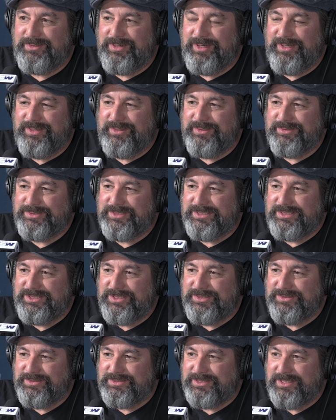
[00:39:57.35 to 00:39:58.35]
on those
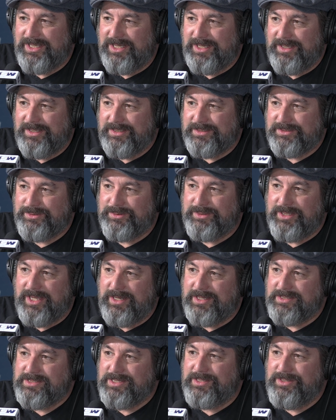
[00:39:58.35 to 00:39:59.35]
issues. So
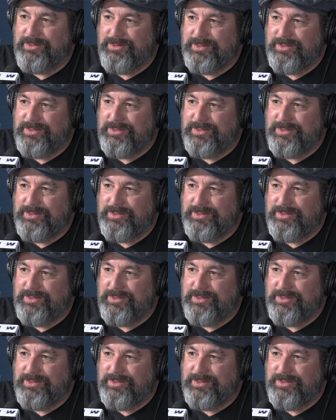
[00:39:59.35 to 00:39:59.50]
again, it's at